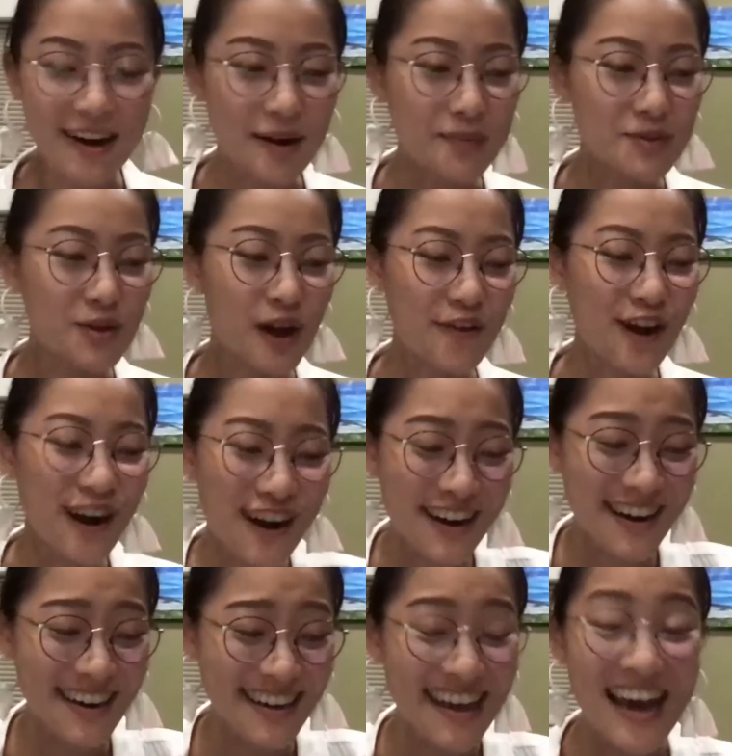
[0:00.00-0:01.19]
So I've
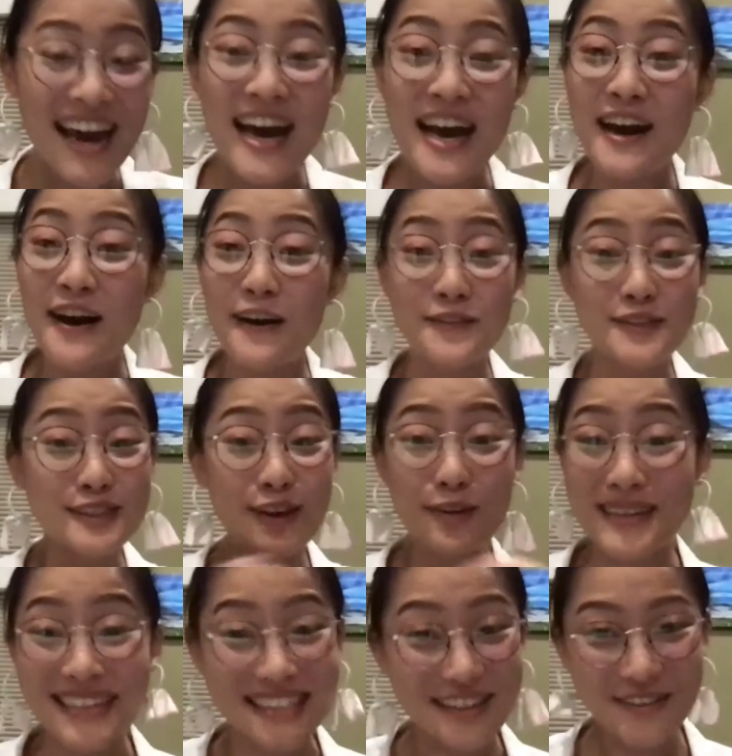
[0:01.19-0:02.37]
heard of so
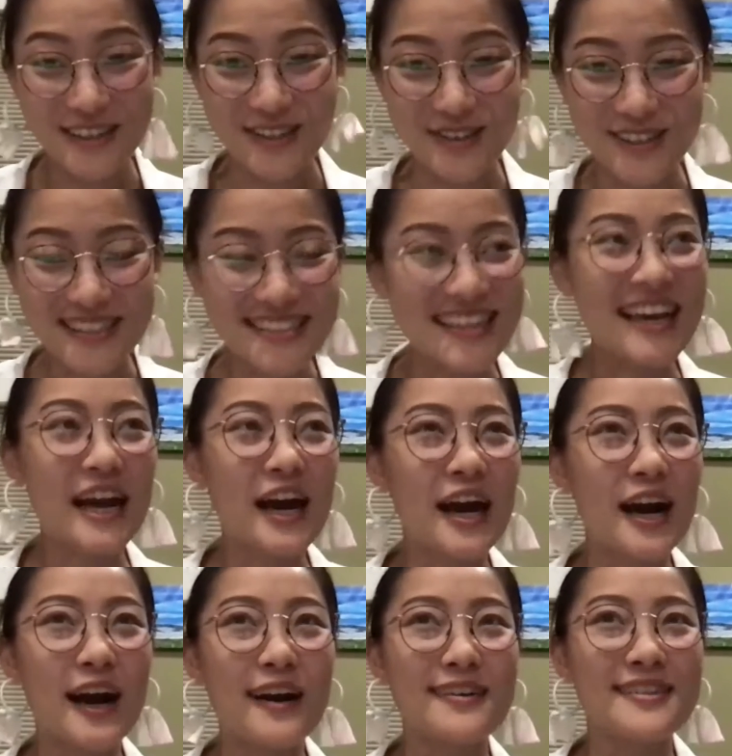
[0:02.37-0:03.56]
many different tools, like
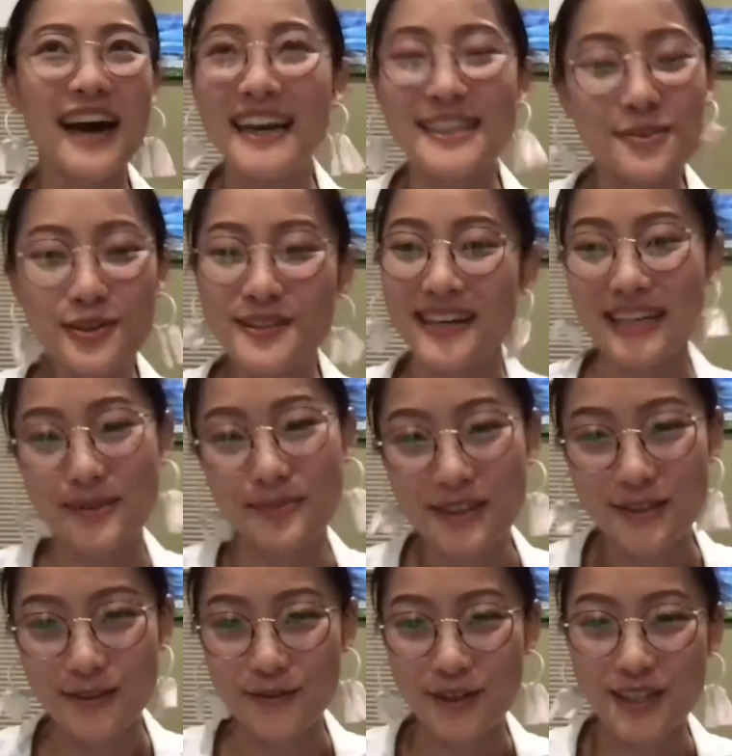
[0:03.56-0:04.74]
the high schoolers that I speak
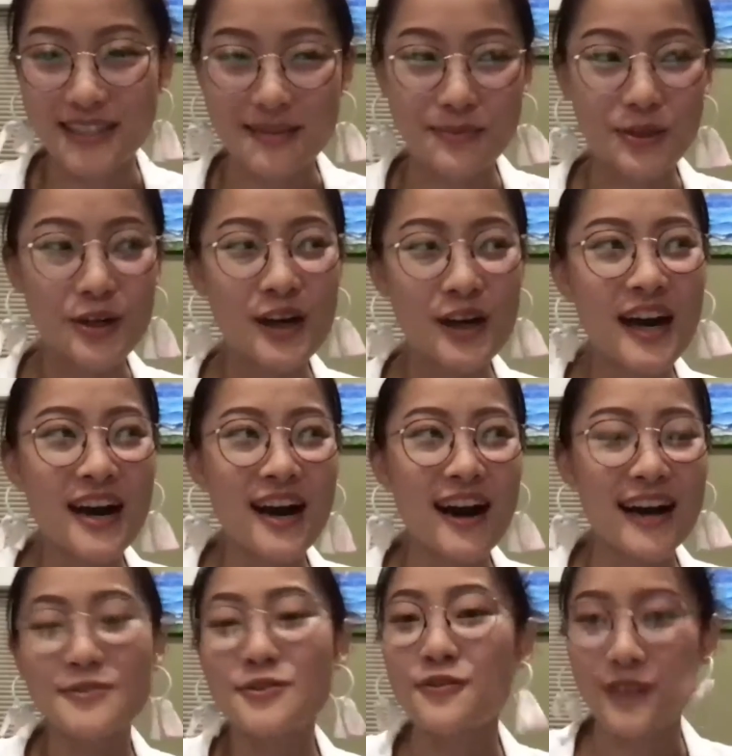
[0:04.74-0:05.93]
to, for example,
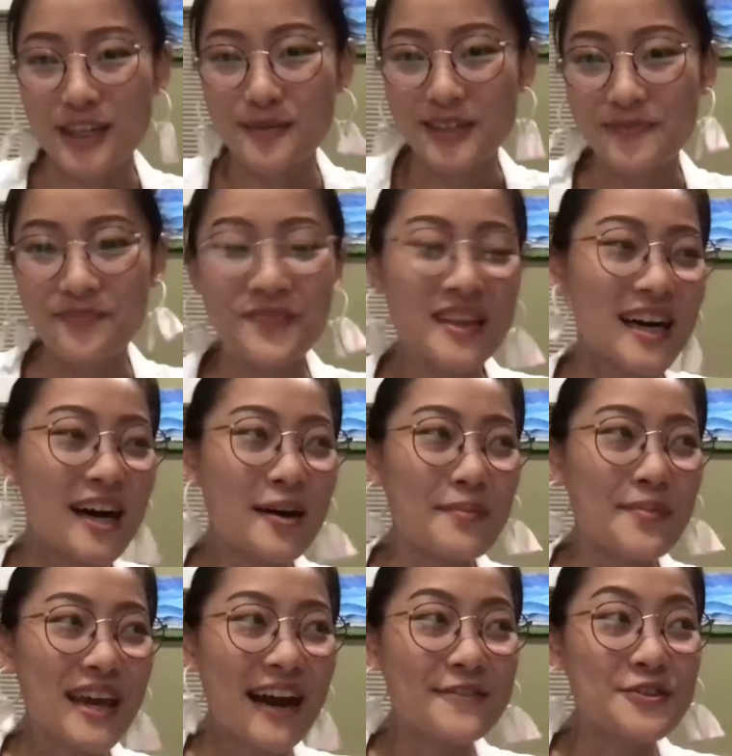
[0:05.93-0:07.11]
high school freshmen,
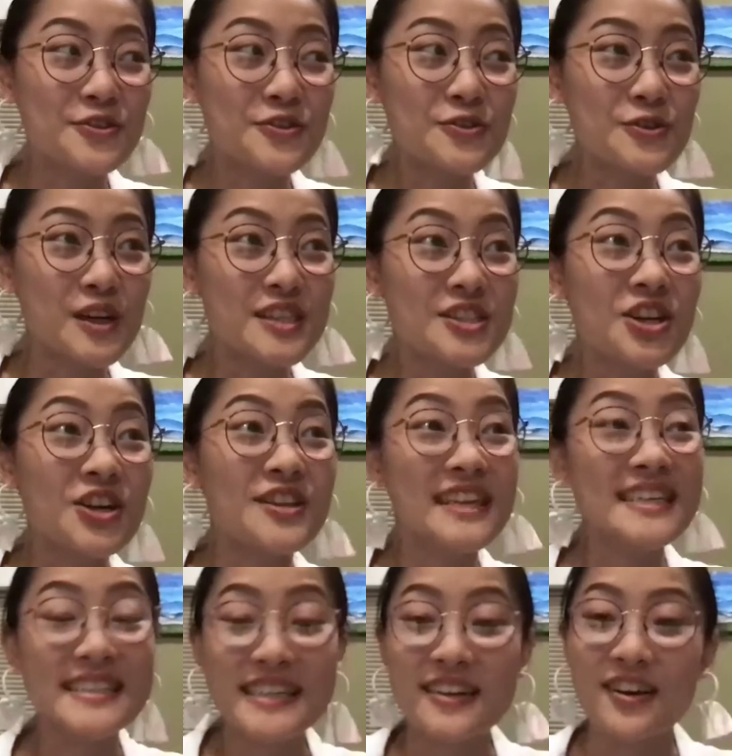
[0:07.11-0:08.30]
they have to turn
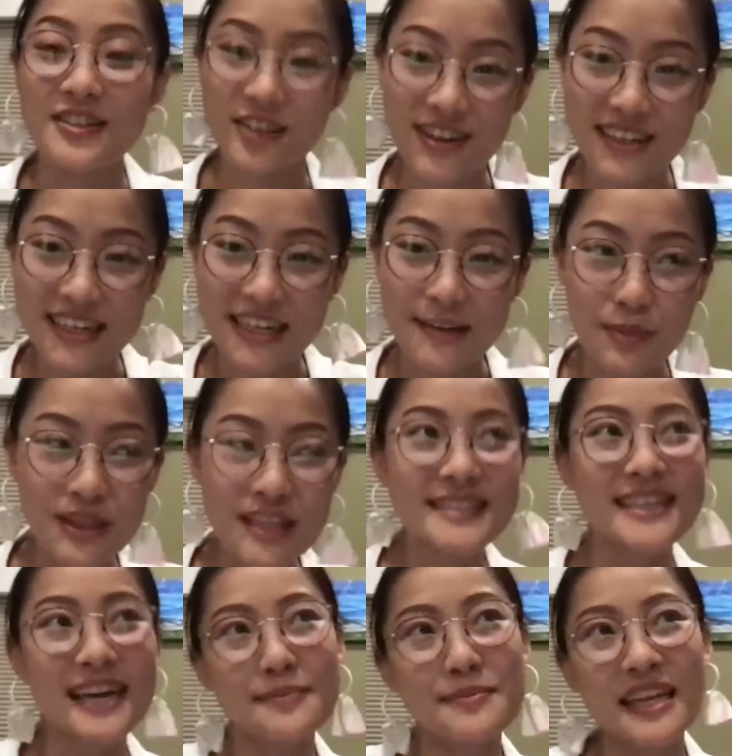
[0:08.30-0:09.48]
things in on Turnitin, but the
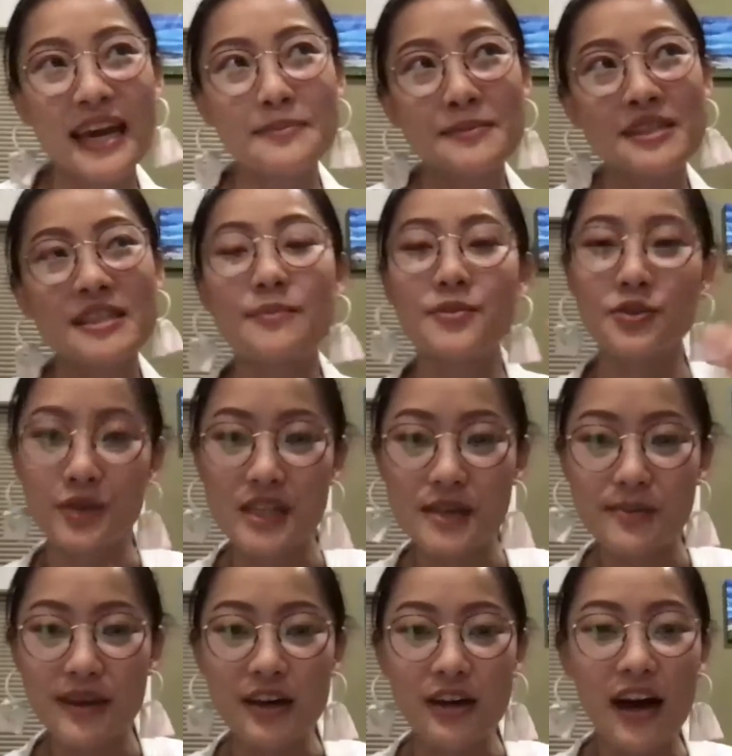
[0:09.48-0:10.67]
assignment came to them through
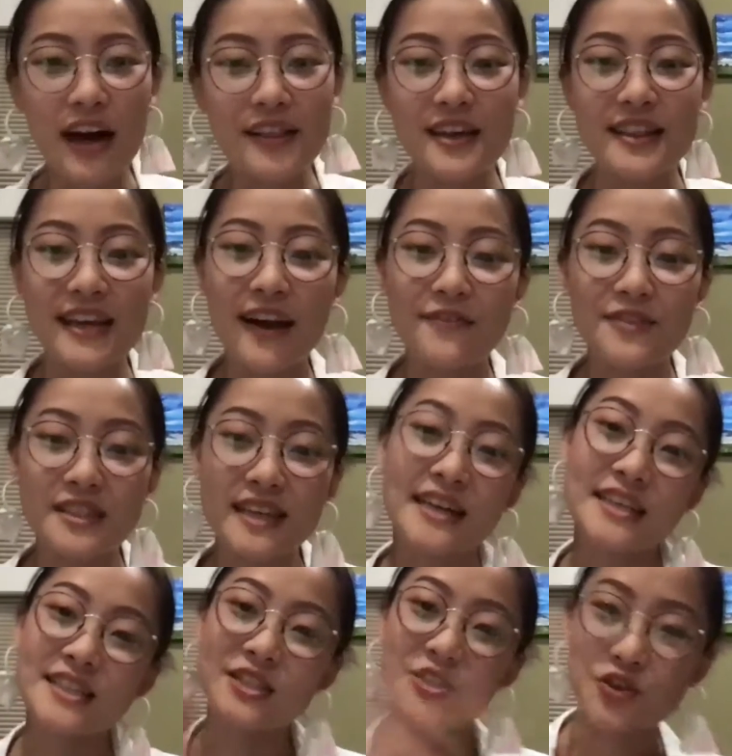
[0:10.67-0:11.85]
email, and then they have to sign
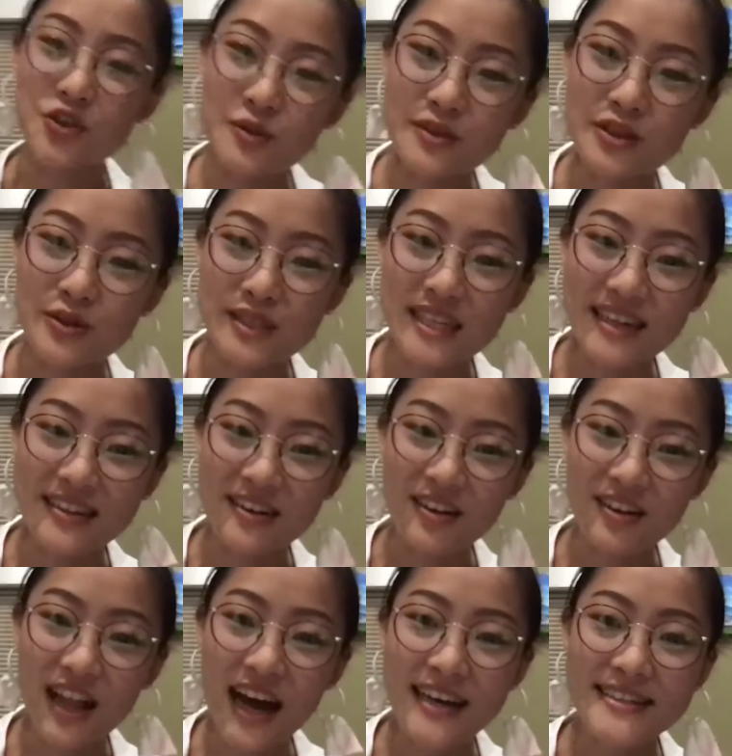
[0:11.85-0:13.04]
into Zoom to attend their
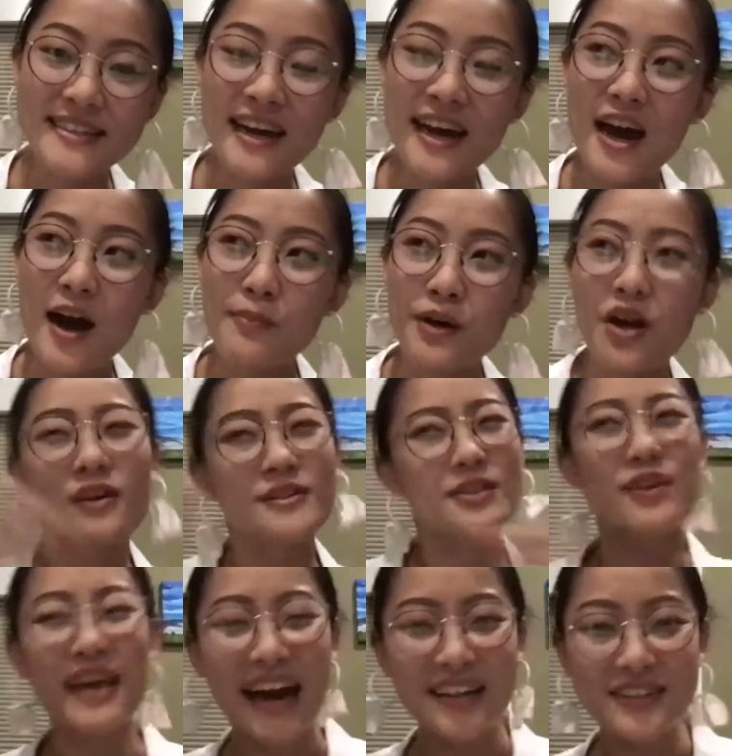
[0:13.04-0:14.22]
class, but also
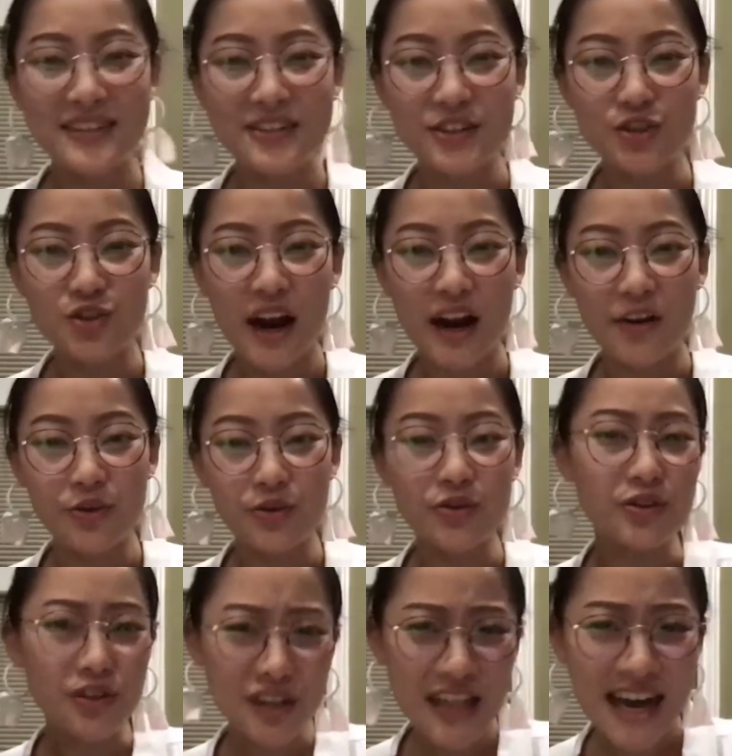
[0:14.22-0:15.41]
the calendars track through
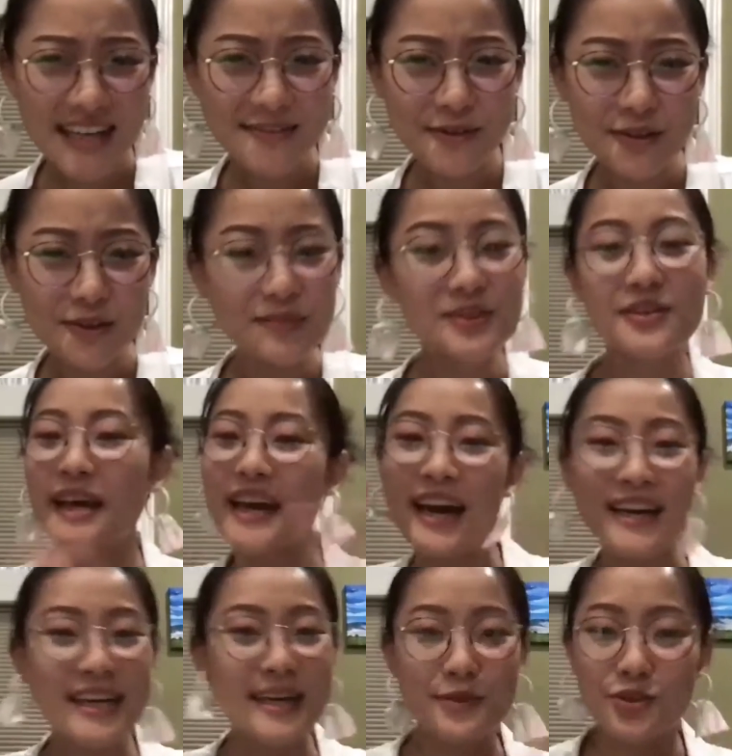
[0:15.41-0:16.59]
Google Classroom. So
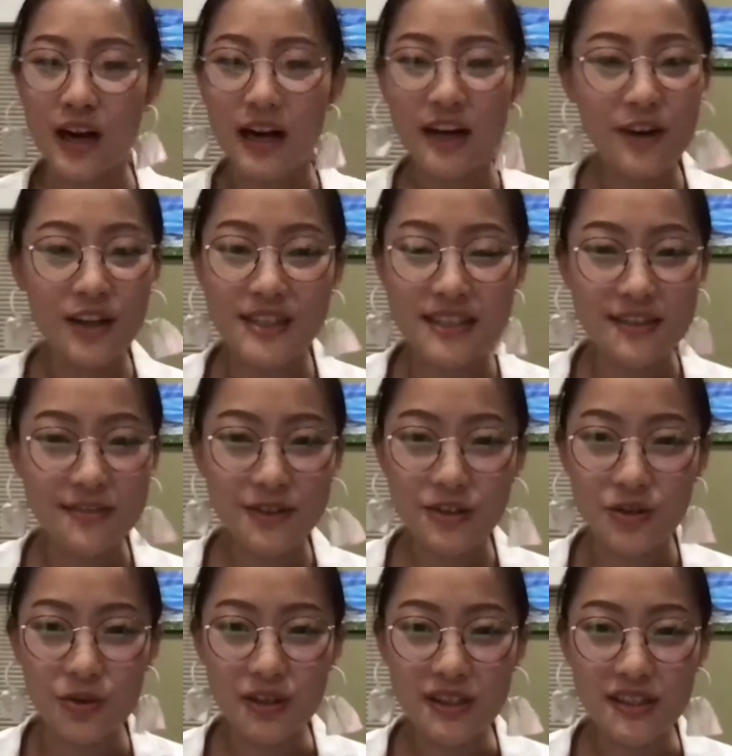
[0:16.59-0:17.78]
like keeping track of all these different
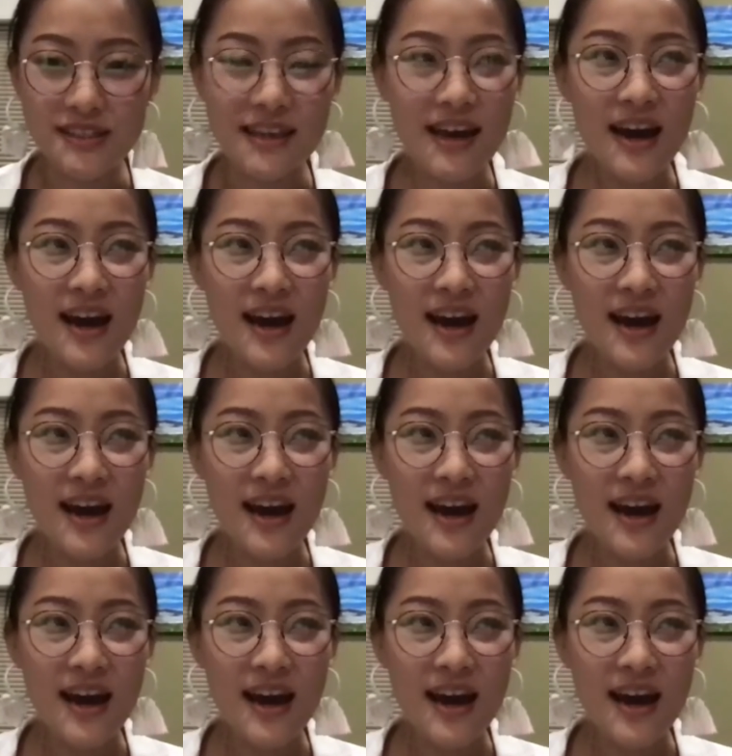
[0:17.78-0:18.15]
tools.